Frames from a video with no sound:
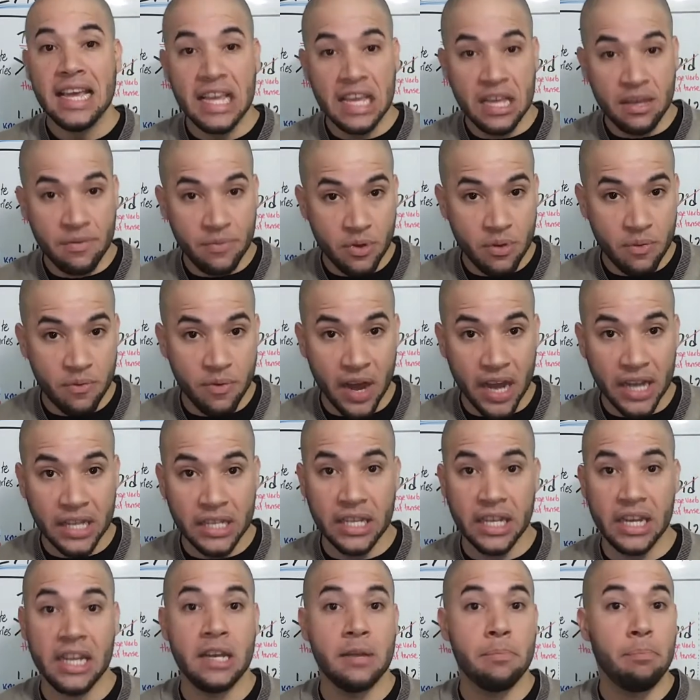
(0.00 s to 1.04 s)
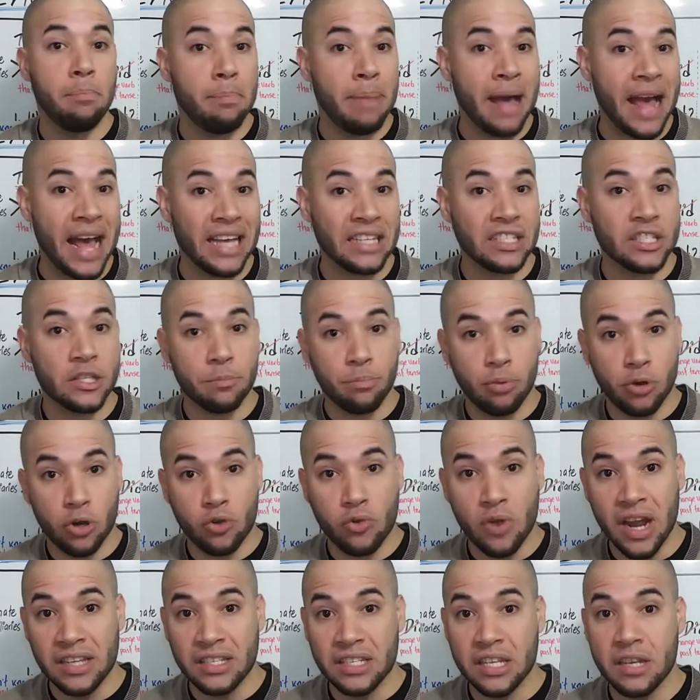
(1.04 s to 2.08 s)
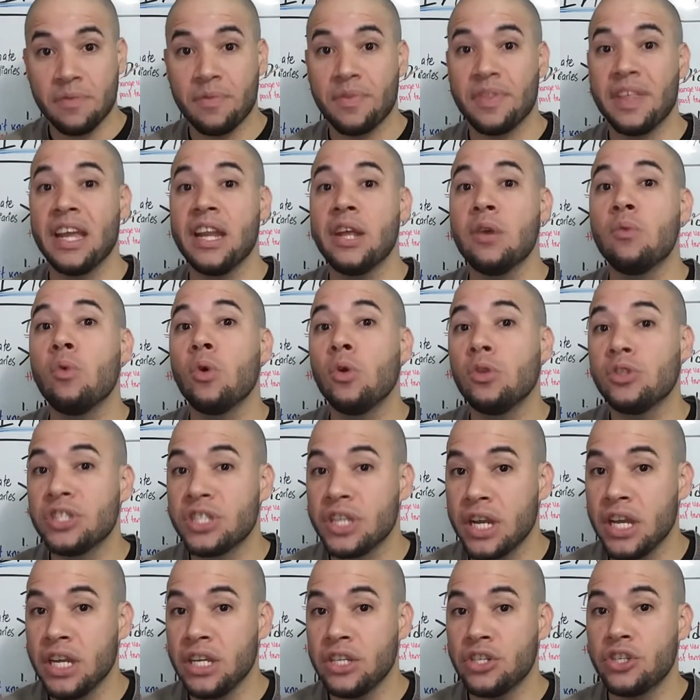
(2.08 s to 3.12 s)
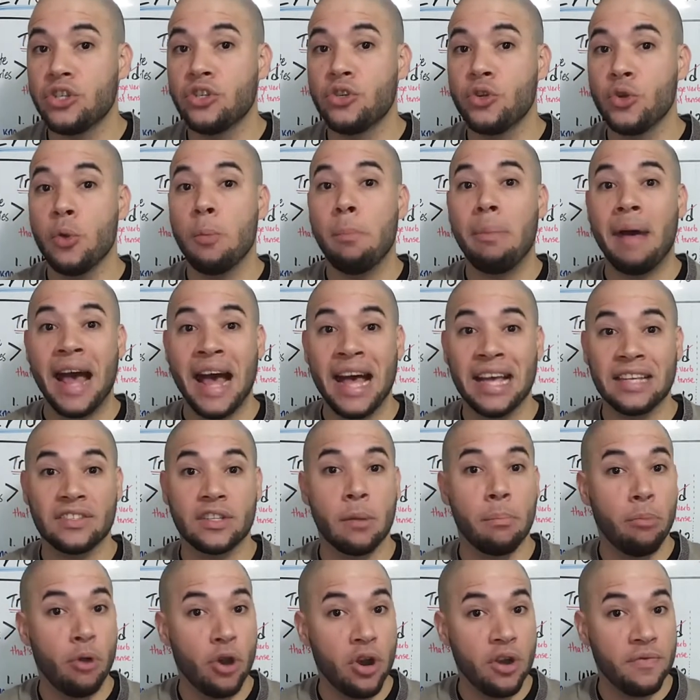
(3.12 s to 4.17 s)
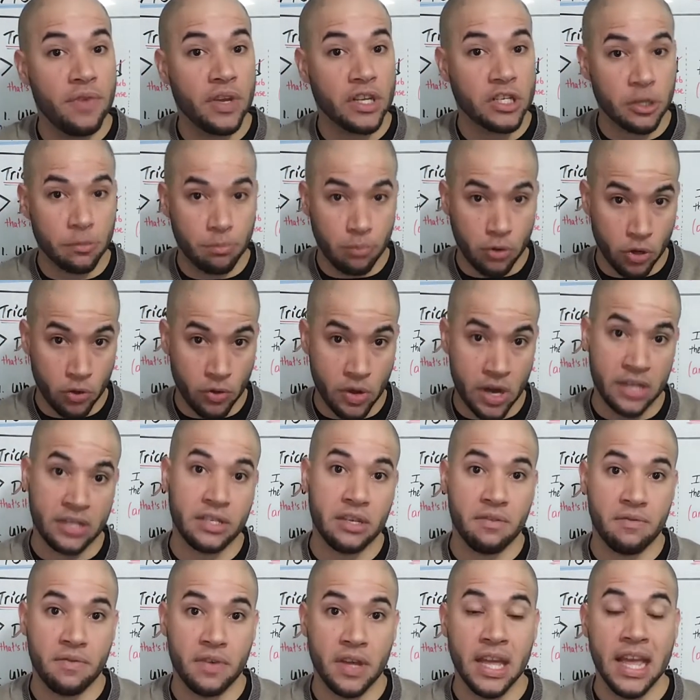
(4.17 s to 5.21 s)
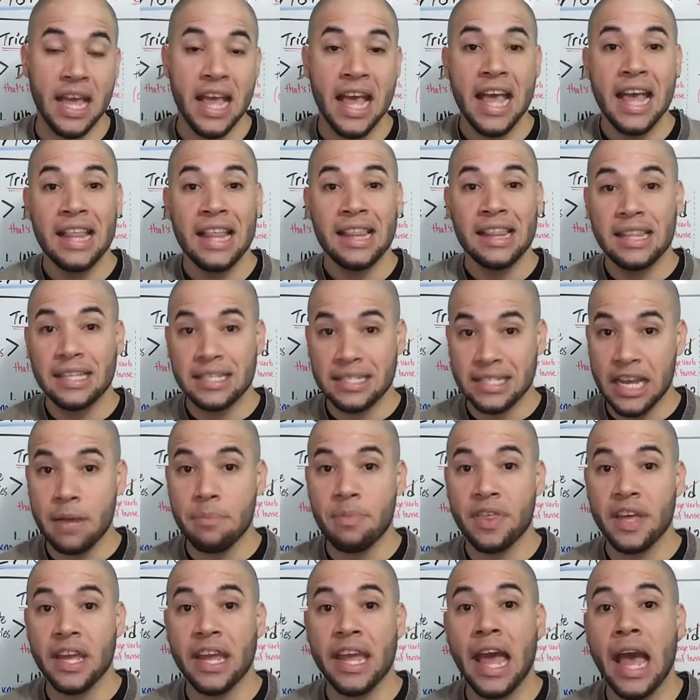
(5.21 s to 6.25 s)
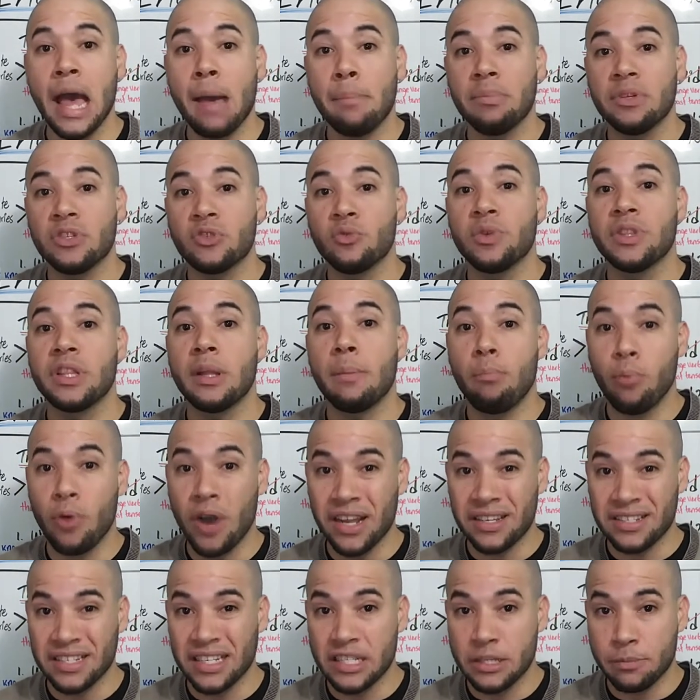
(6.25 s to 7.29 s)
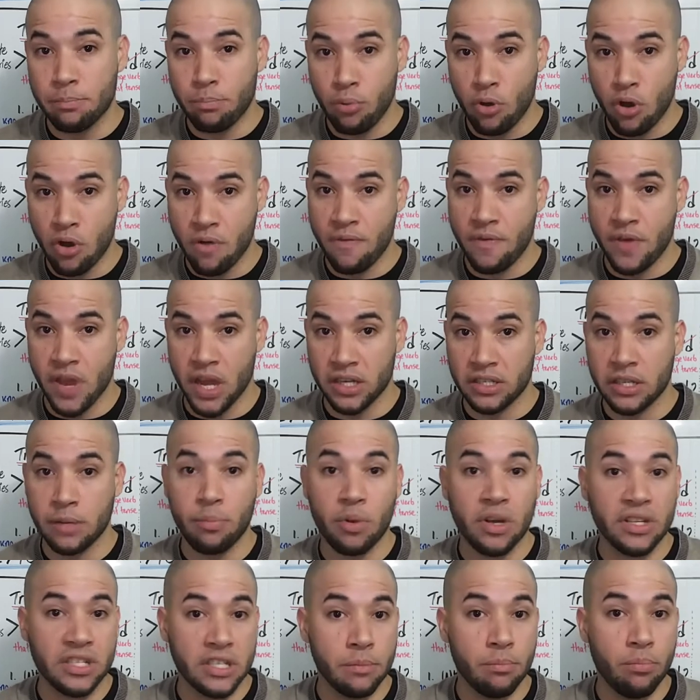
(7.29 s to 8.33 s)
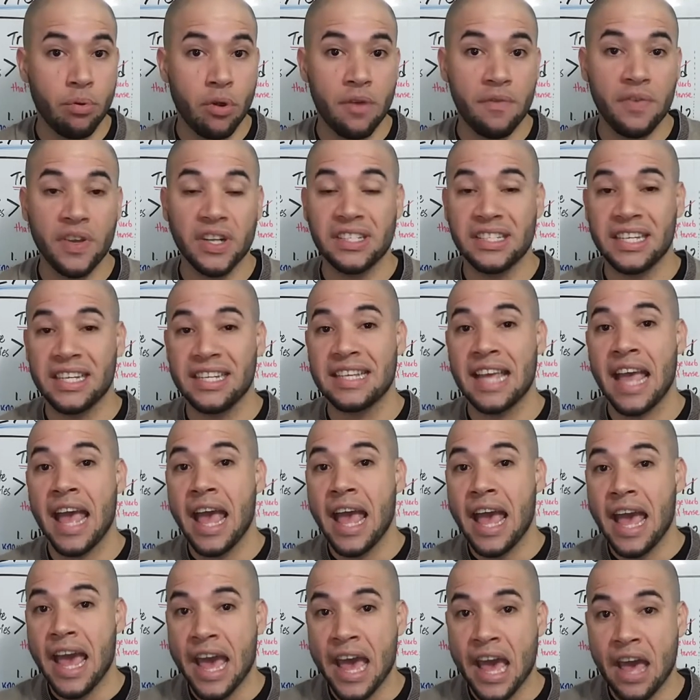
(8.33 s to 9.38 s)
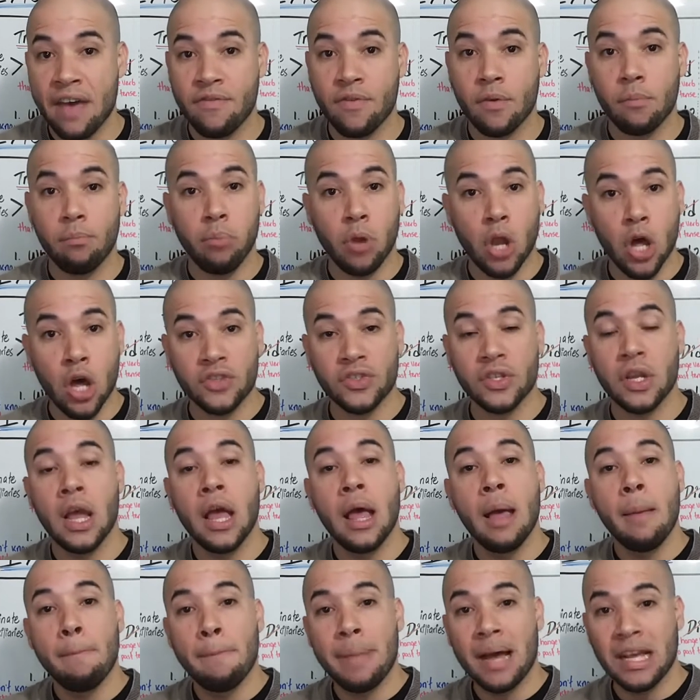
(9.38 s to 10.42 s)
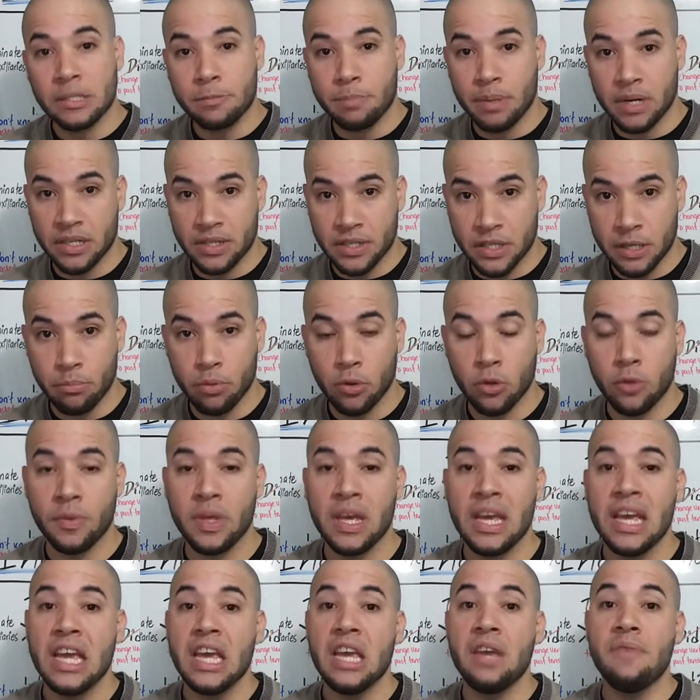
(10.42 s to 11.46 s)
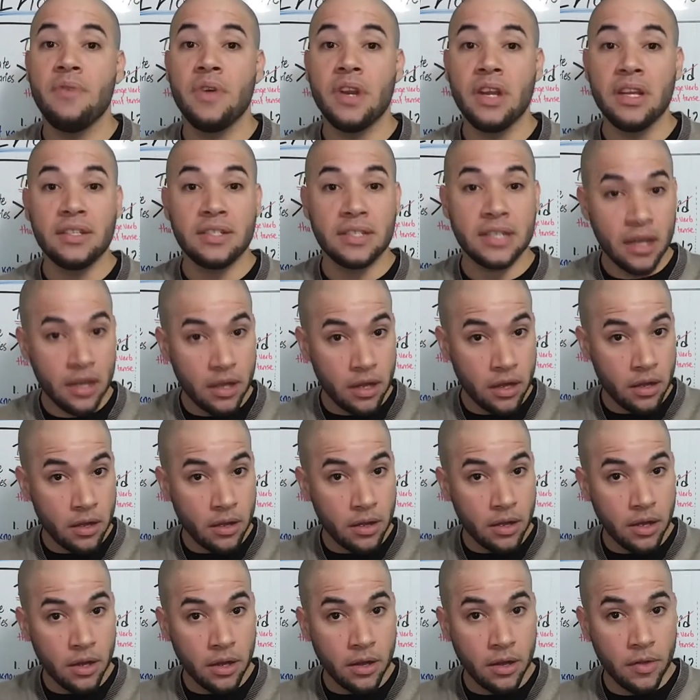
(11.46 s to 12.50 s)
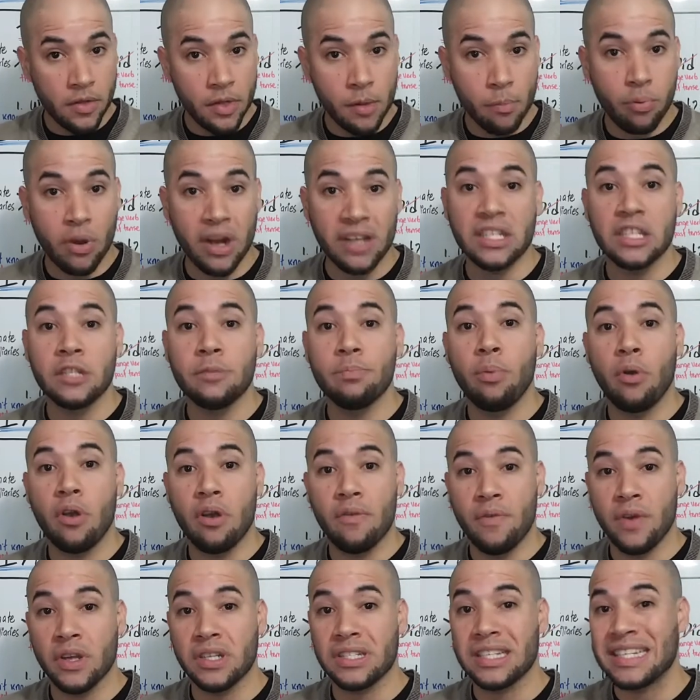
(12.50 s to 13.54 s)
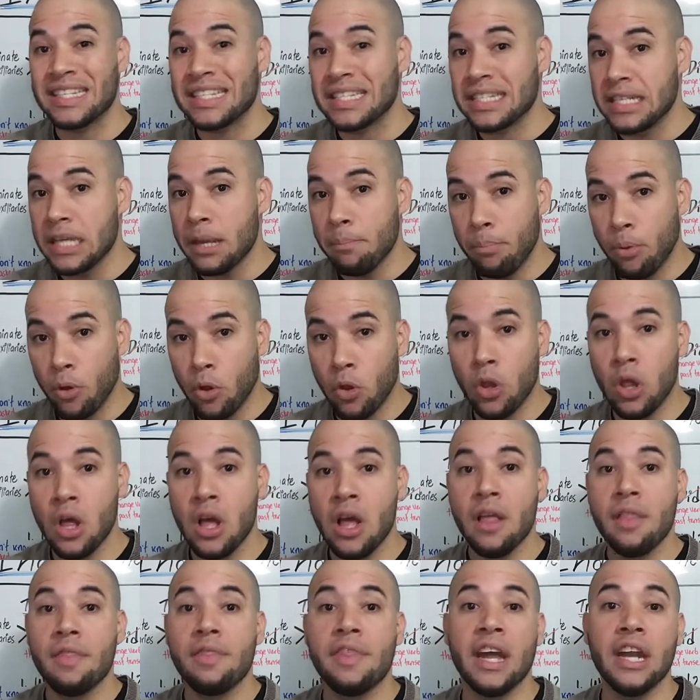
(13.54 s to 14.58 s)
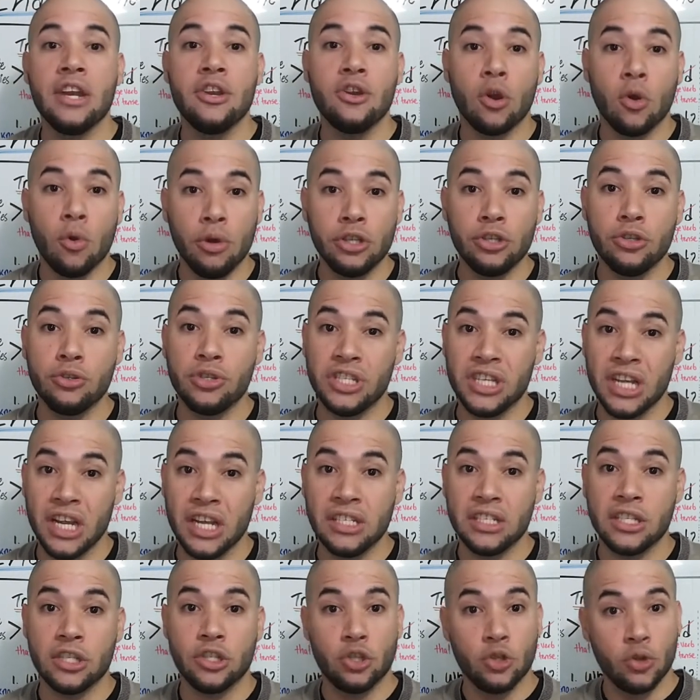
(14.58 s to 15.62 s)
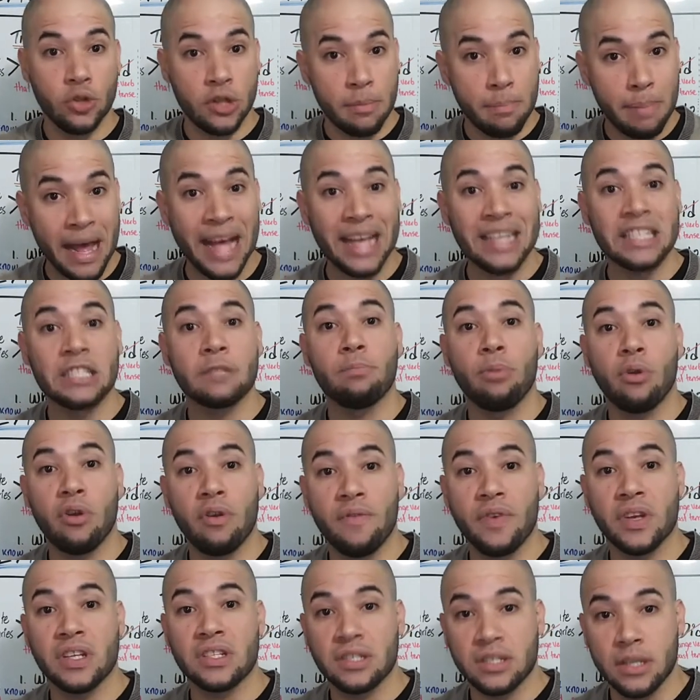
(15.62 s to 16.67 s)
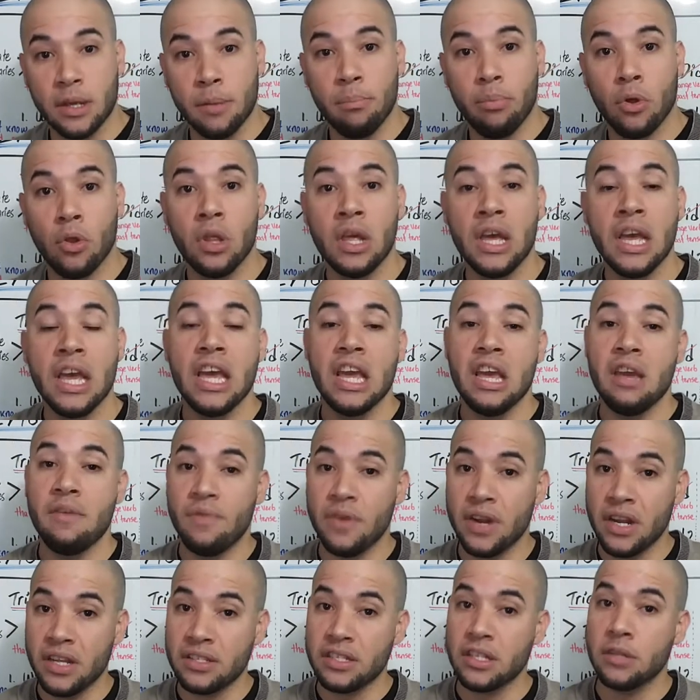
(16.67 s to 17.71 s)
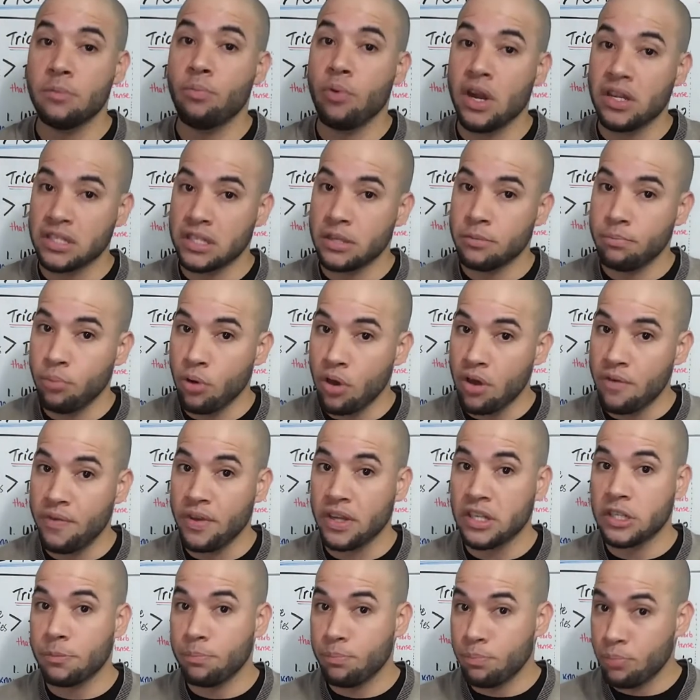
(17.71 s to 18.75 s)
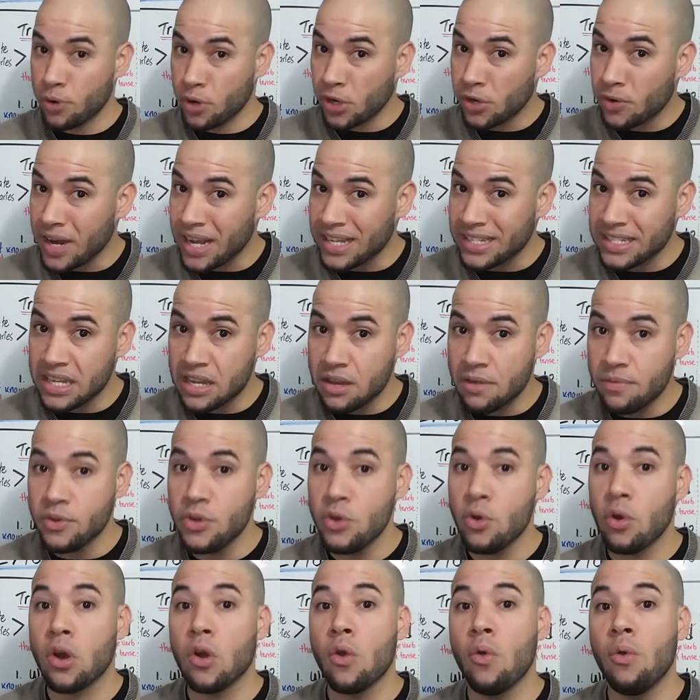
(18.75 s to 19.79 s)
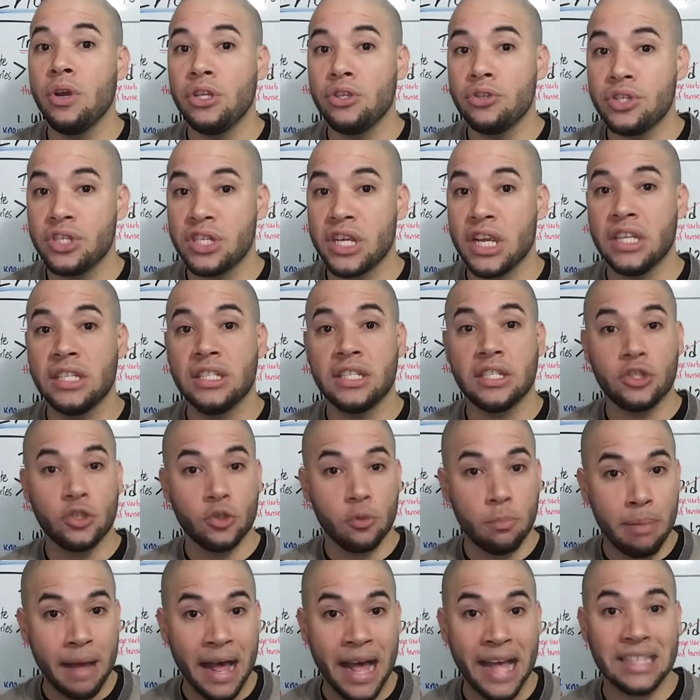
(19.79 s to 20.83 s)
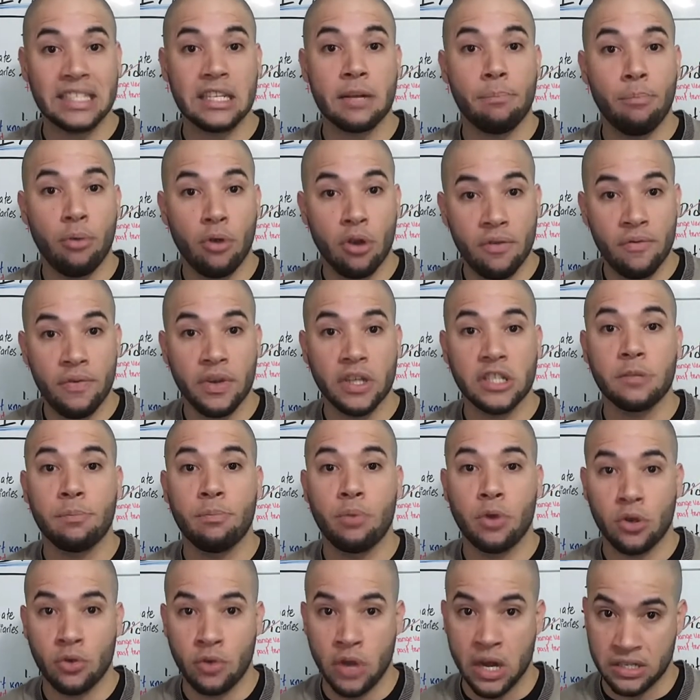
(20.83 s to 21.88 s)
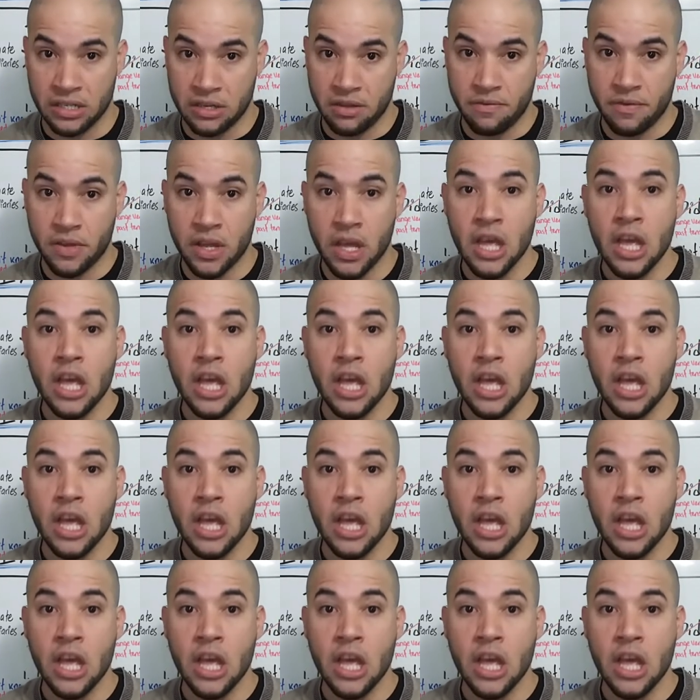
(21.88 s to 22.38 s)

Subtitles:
If you find it in past progressive, then it will change to past perfect progressive. The same thing happens with the present perfect. The present perfect is have plus past participle. If it is the present perfect simple, then you're going to change it to the past perfect simple. If it is in present perfect progressive, you're going to change it to past perfect progressive.